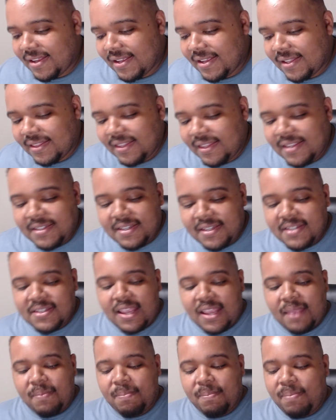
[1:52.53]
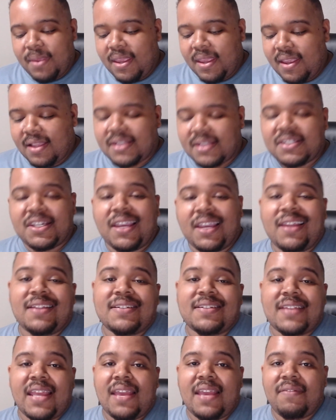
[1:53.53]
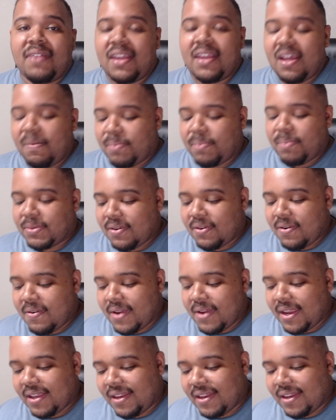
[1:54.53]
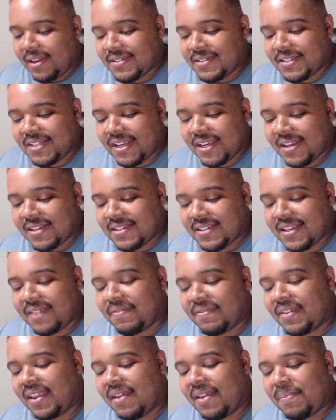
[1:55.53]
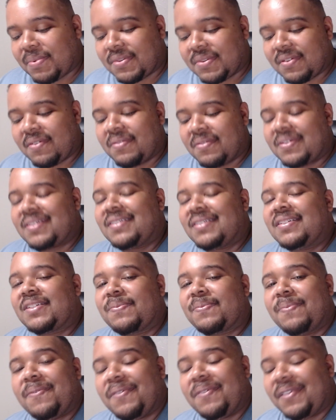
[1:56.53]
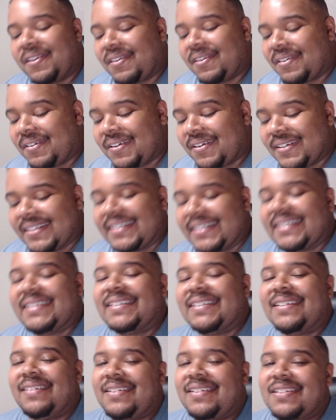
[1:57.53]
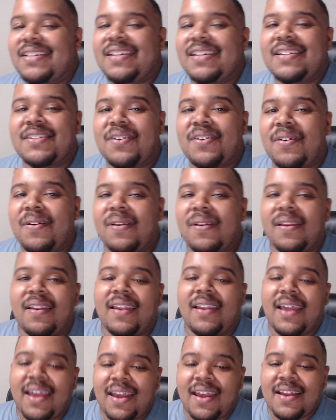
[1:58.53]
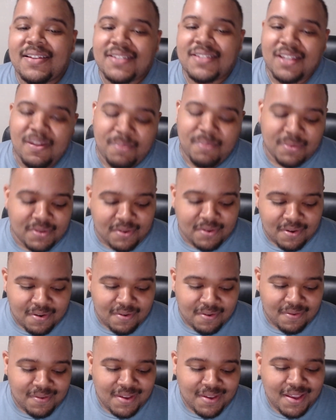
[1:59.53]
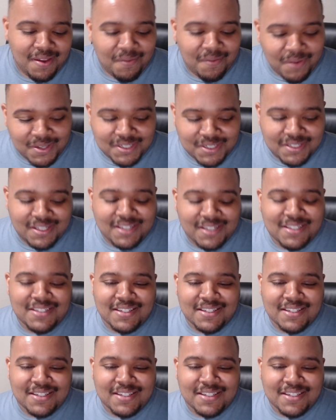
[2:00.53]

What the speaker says: This is a big Jadis heavy episode, and it's Jadis heavy episode because, spoiler alert, this is her last episode, which this is a